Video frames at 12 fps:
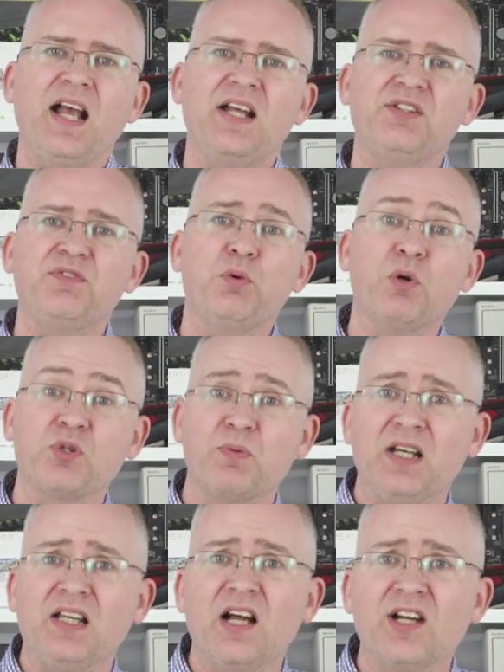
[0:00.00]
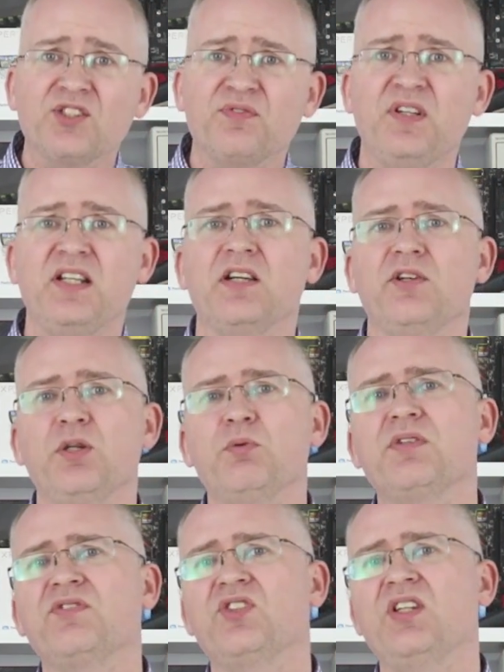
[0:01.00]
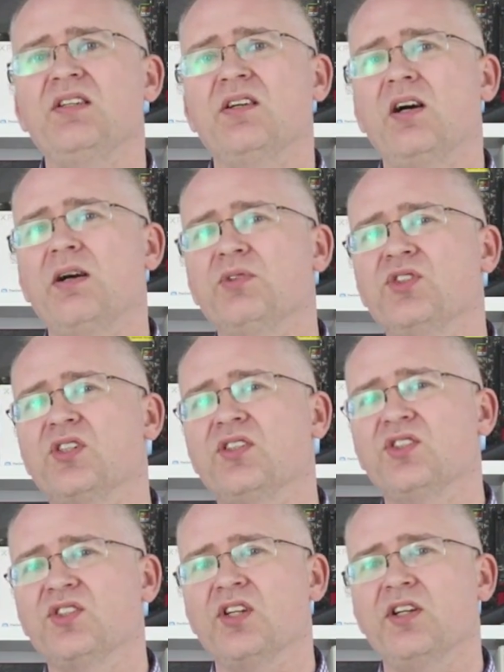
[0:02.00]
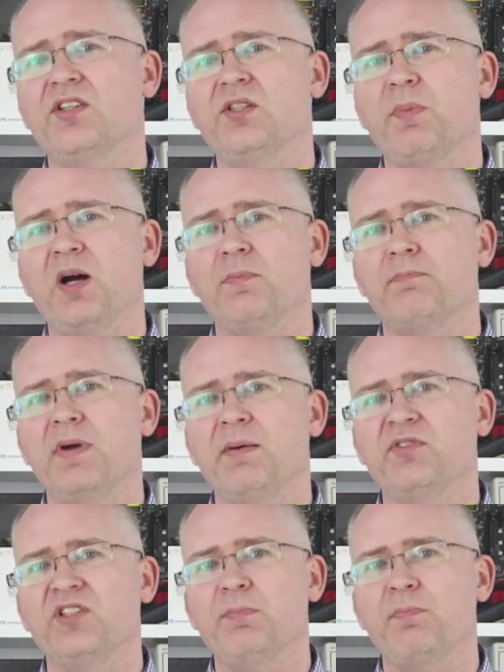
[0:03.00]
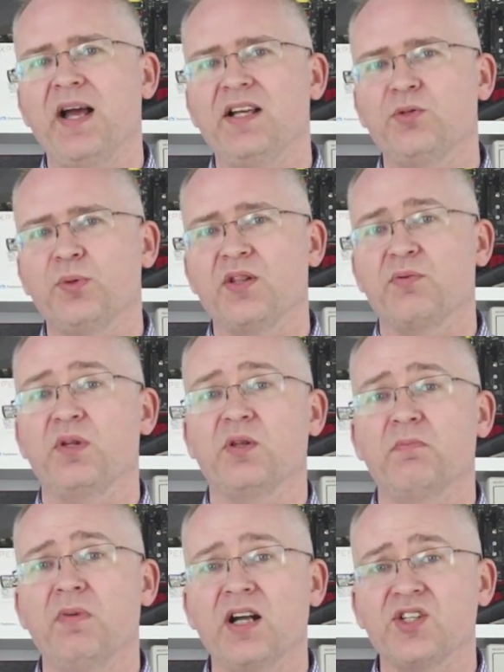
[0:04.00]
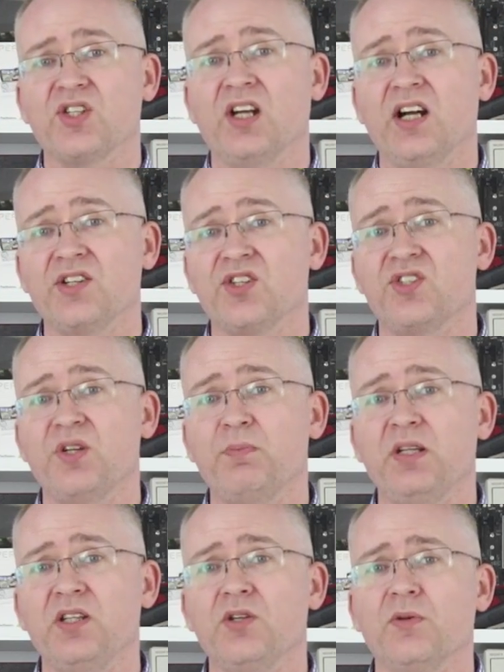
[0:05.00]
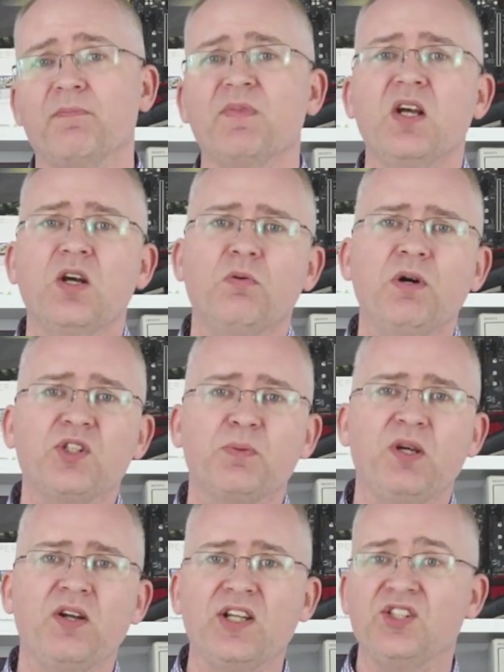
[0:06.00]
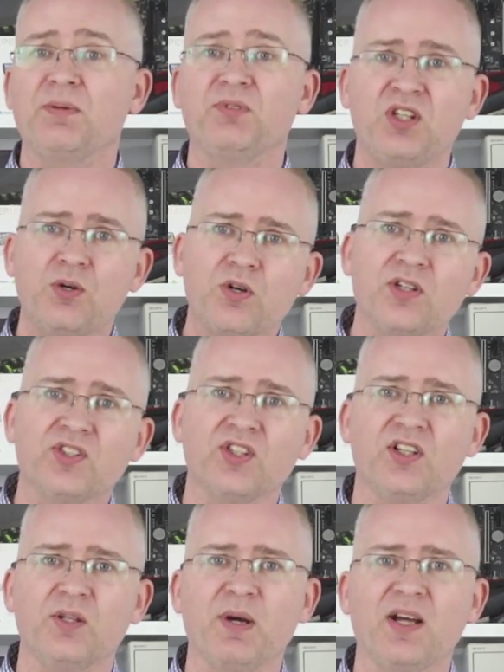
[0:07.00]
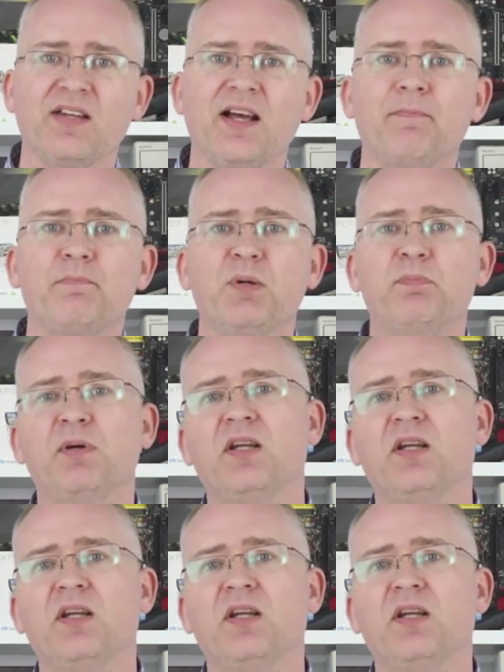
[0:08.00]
And if you watched my last video, you would have seen that I was concerned about memory bandwidth with a much larger GPU. Well, to be honest, I'm still concerned about that, but